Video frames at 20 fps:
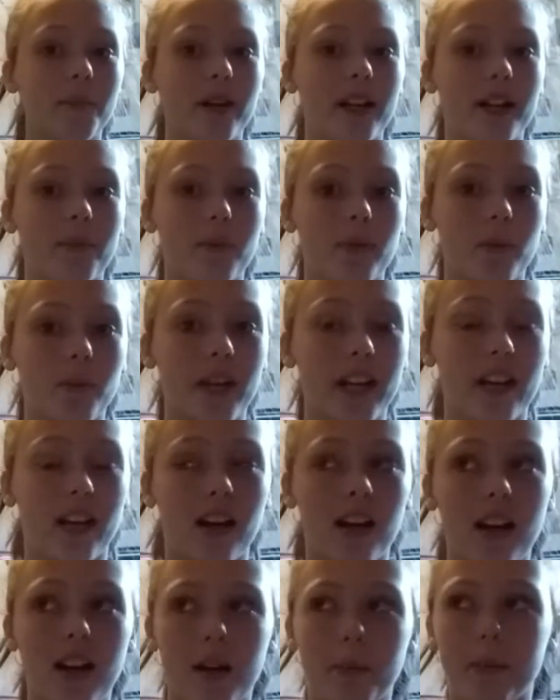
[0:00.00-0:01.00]
But I put my
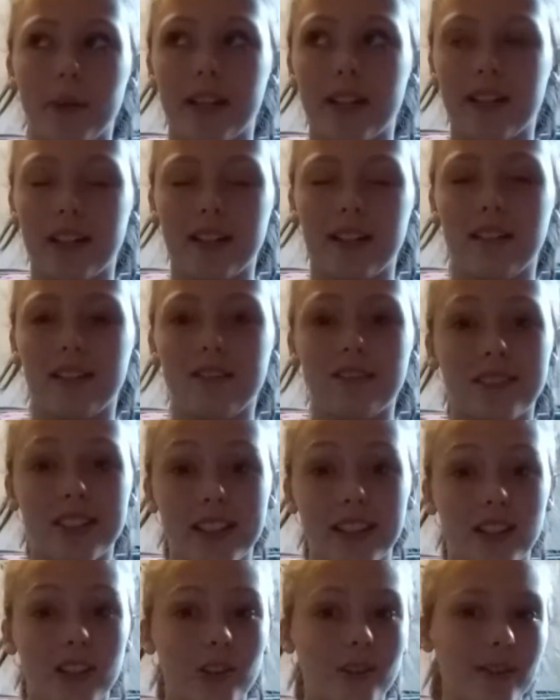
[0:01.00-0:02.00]
hair up, and it
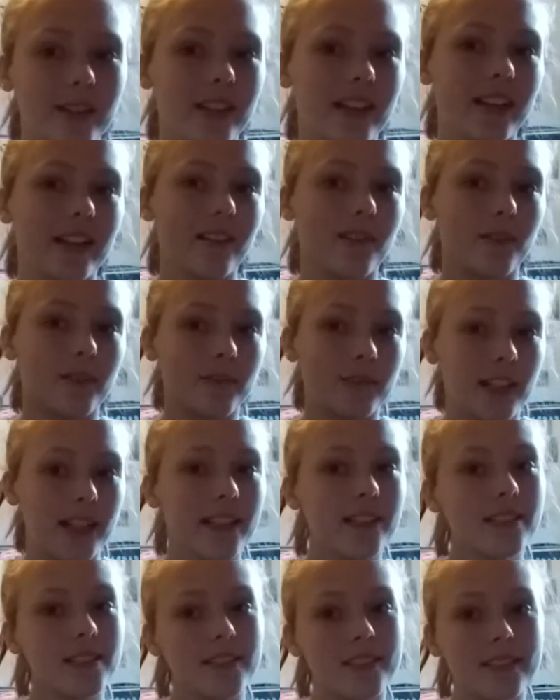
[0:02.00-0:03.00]
didn't look
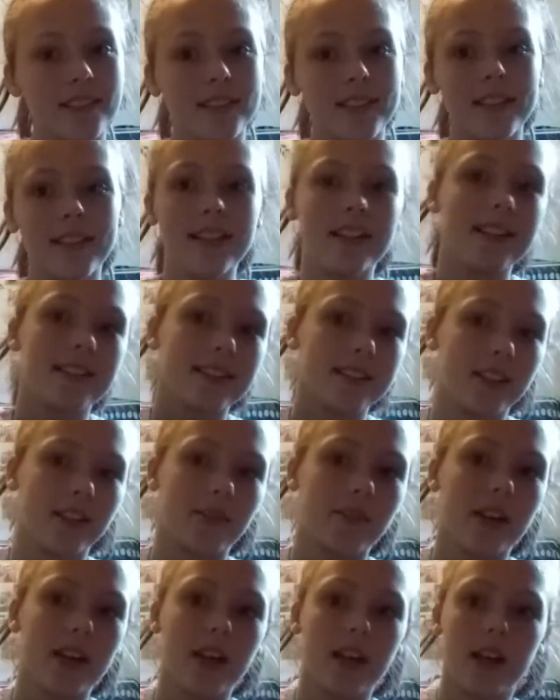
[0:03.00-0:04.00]
right. So,
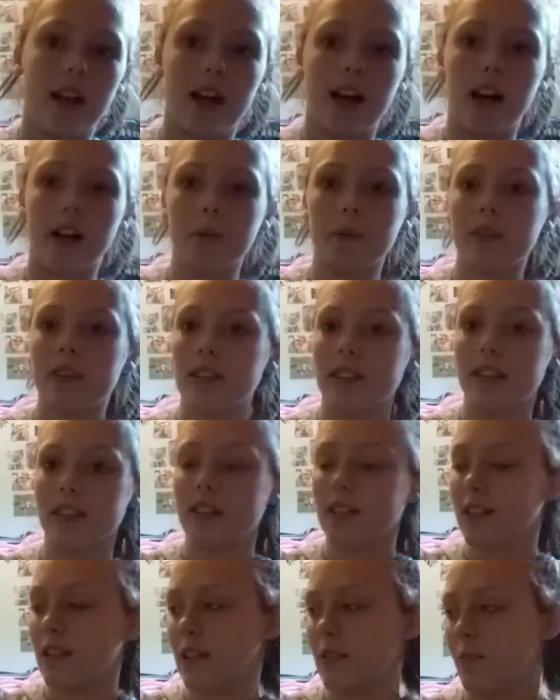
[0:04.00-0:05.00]
I would
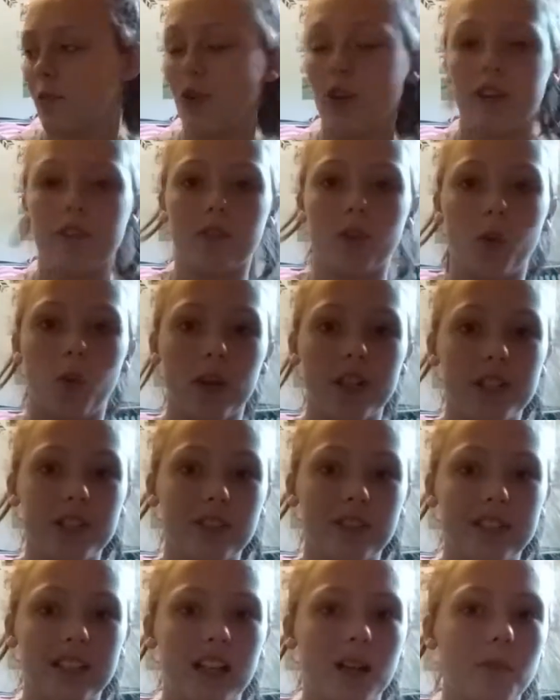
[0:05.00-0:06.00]
think this is more of a
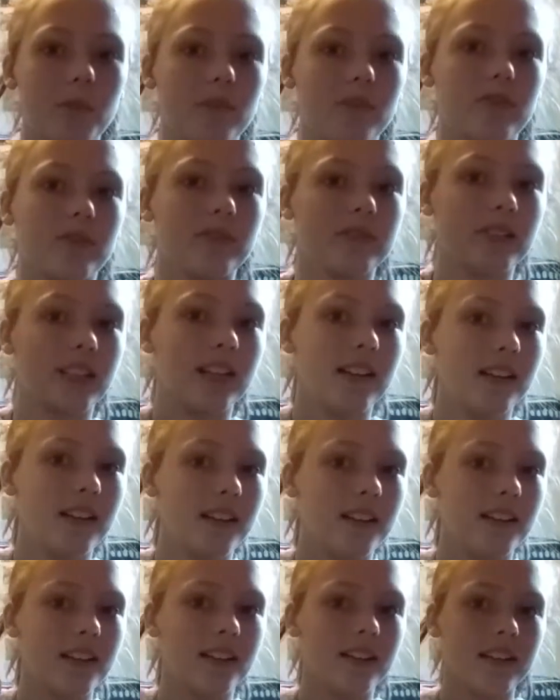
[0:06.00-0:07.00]
winter type of
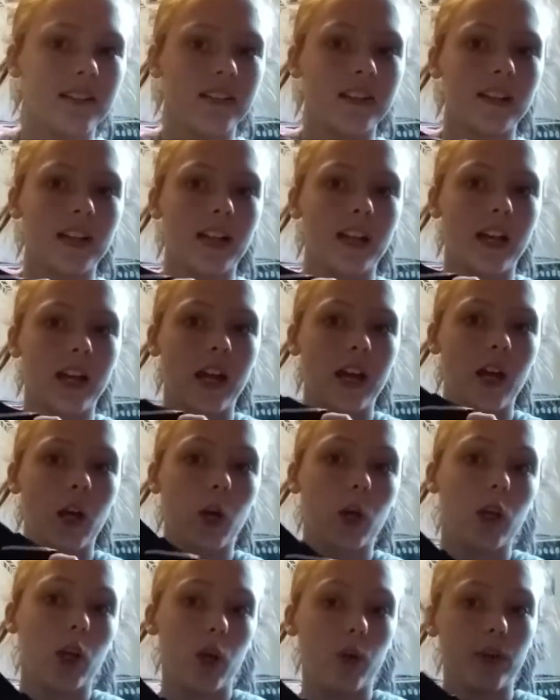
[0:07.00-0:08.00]

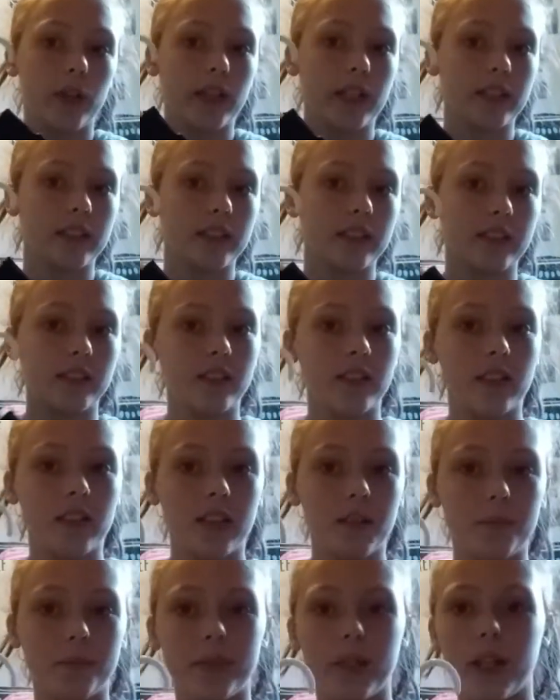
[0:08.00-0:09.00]
clothing,
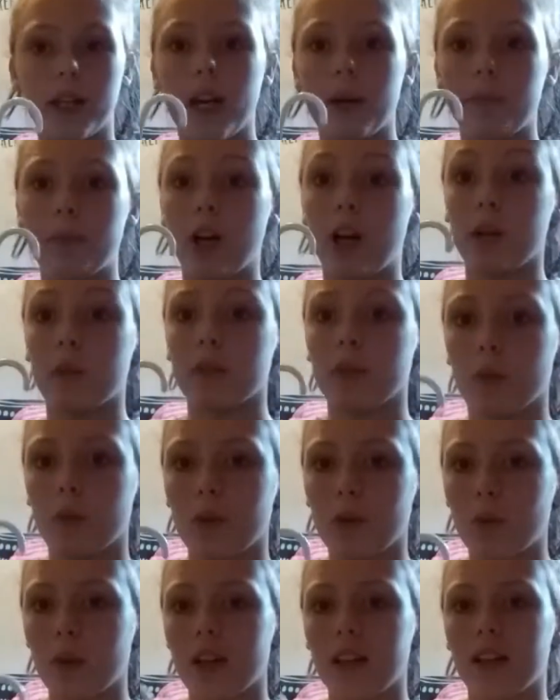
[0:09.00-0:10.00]
but I probably
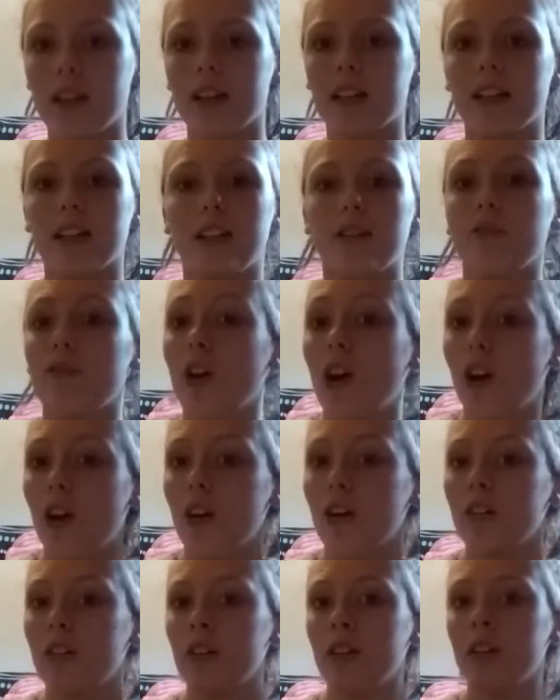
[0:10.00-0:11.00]
will wear it in like
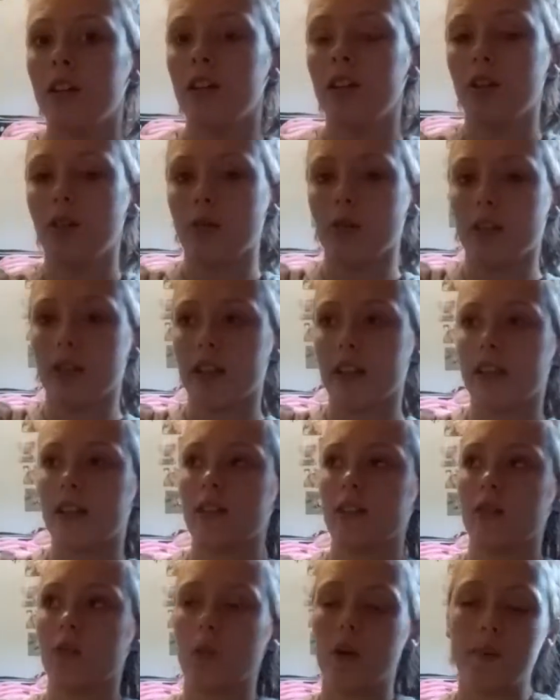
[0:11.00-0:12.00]
fall with
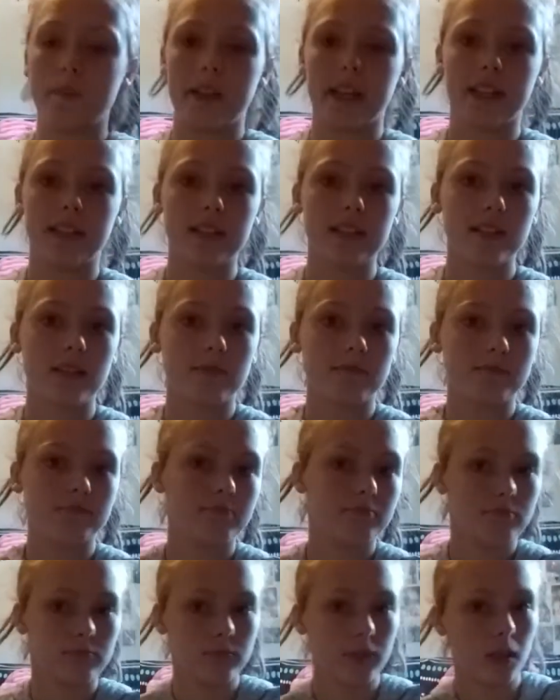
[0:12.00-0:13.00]
like white pants,
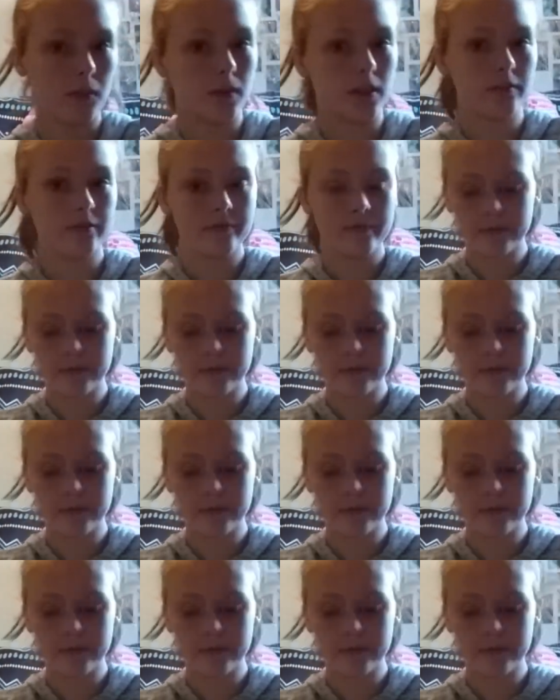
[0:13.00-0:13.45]
probably.